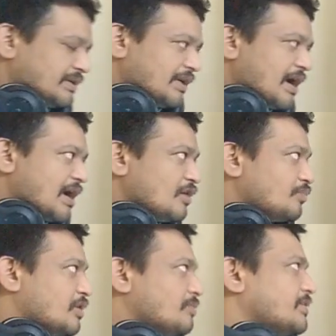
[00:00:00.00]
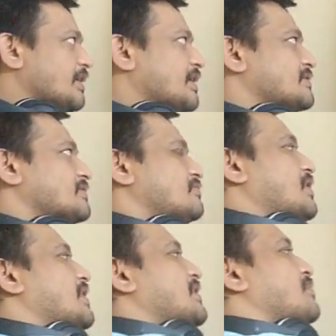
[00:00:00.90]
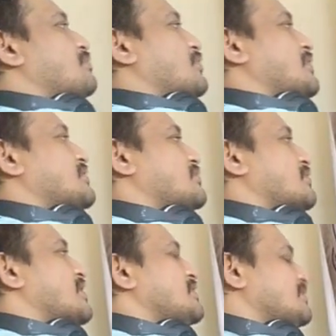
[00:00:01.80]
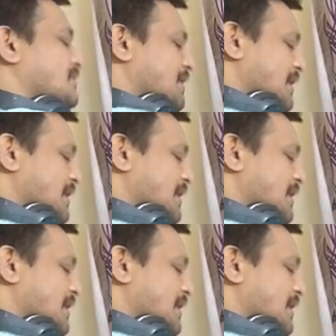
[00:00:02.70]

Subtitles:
In Haloform reaction, what are products, students?